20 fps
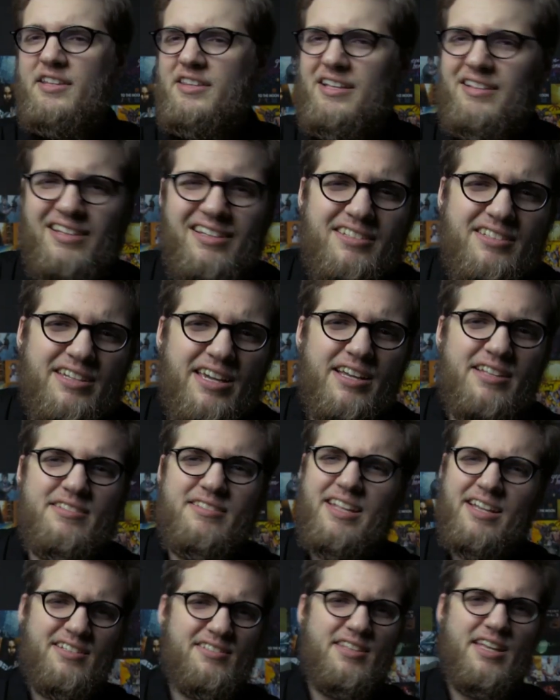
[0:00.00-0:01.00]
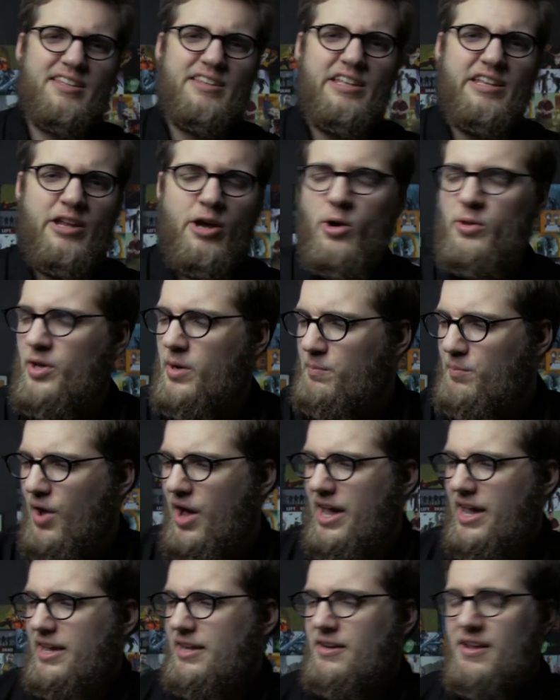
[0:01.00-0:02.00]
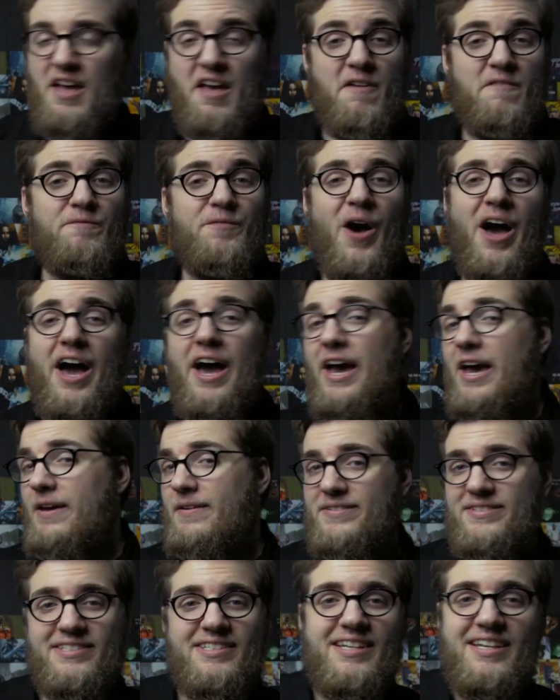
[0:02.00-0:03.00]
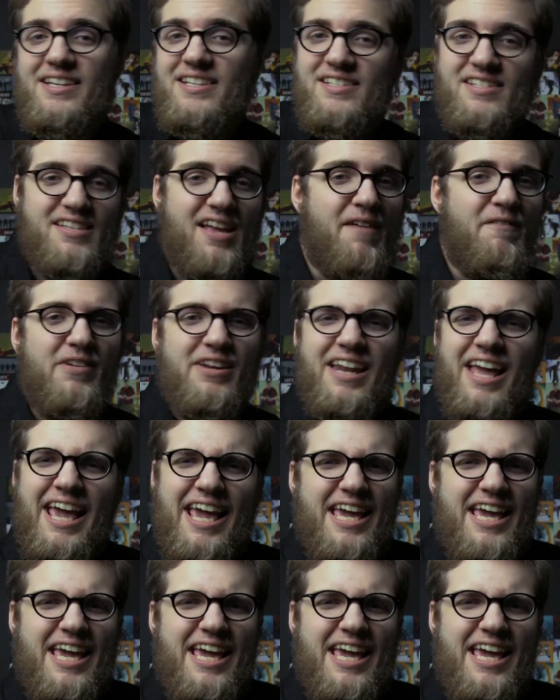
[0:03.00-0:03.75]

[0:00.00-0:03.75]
Then these kids, next thing they know, they're buying 5, 6, 7,